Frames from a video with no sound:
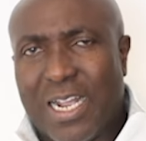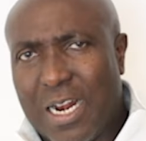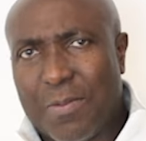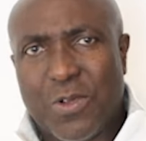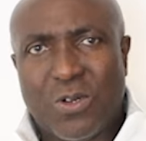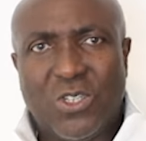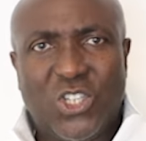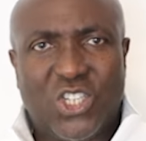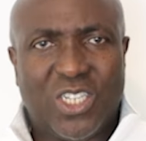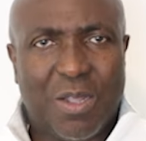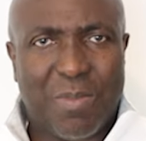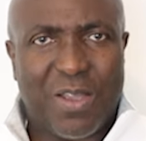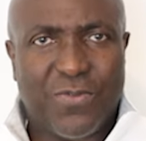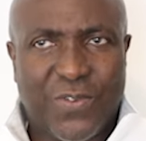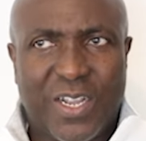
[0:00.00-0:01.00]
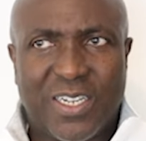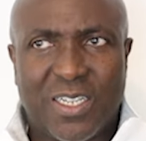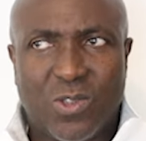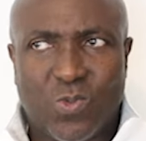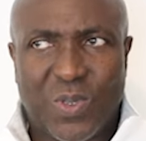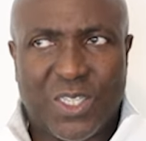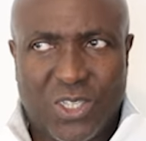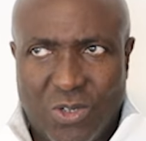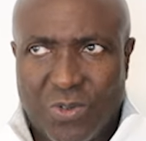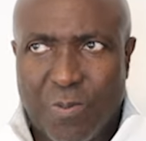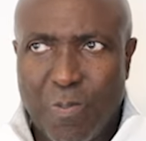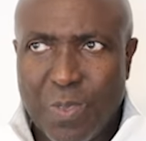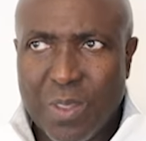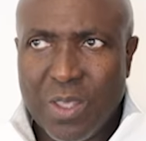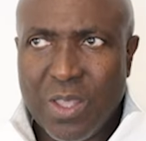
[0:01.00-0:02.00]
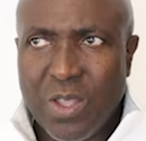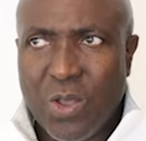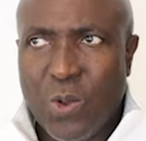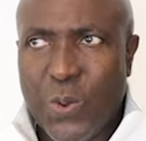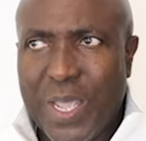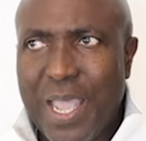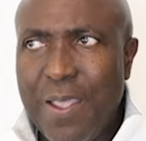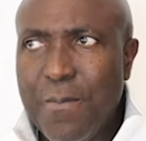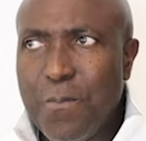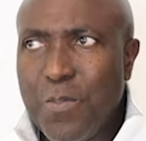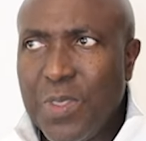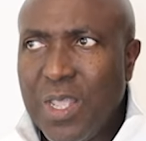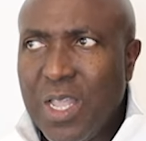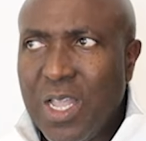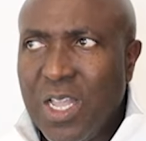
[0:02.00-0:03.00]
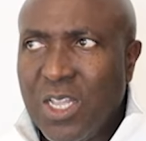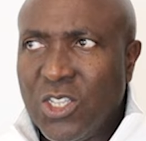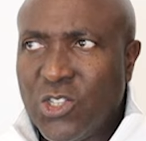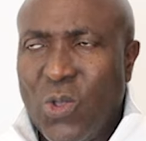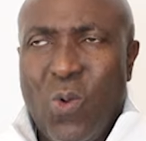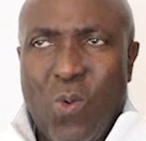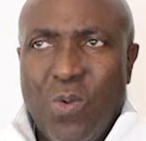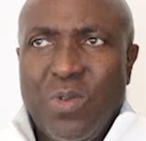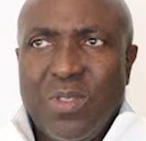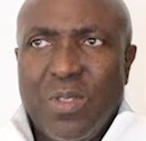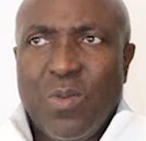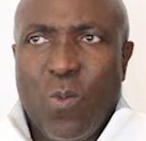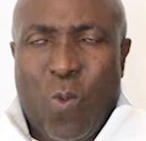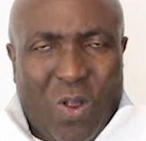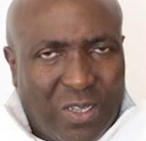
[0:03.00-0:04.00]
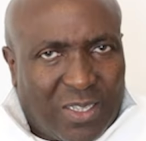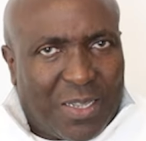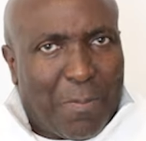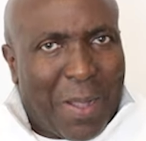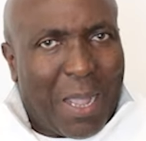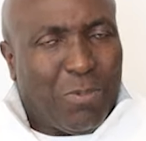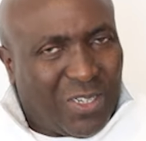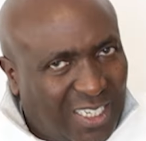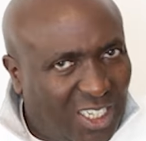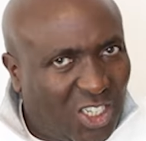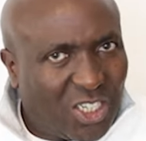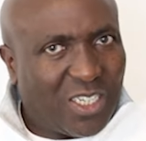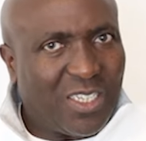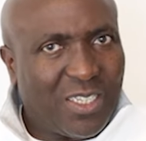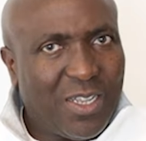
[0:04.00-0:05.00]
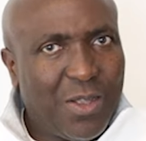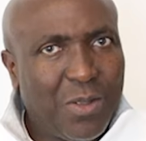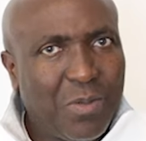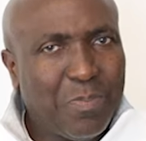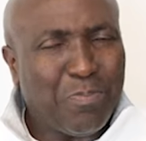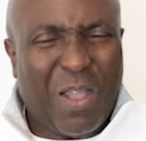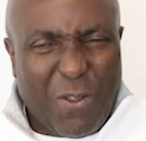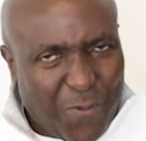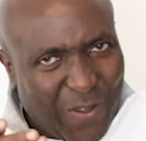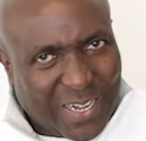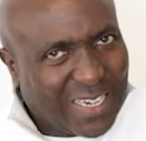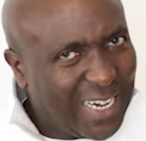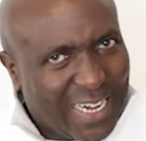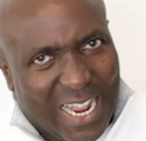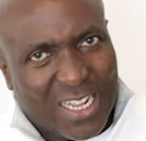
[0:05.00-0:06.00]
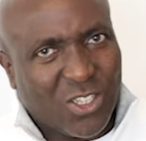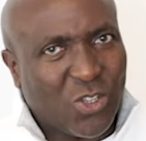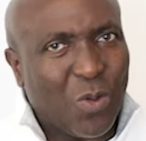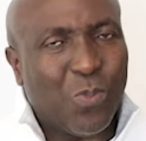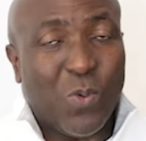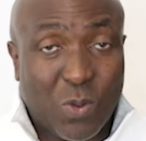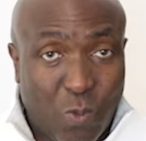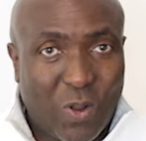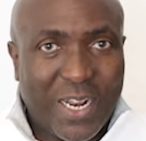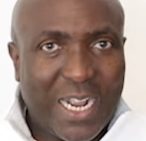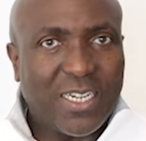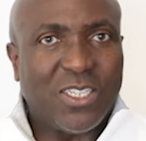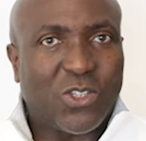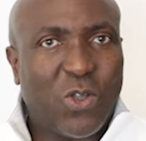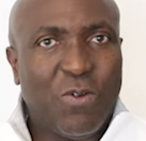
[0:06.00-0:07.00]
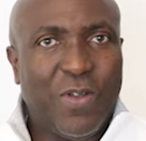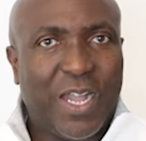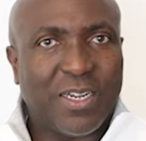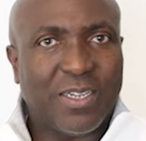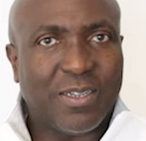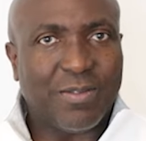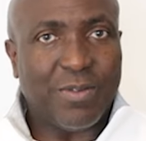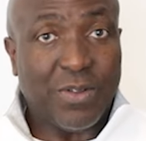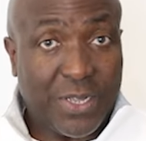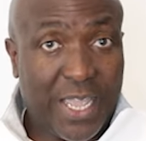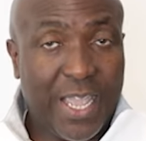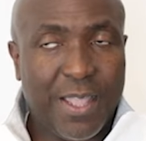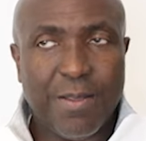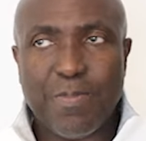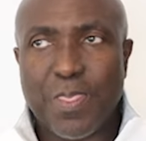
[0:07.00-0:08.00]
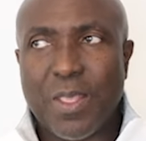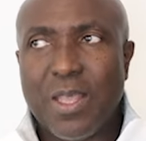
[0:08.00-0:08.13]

And I'm going to share my findings with you. Okay? So, what the Bible teaches perfectly lines up with what I discovered, okay?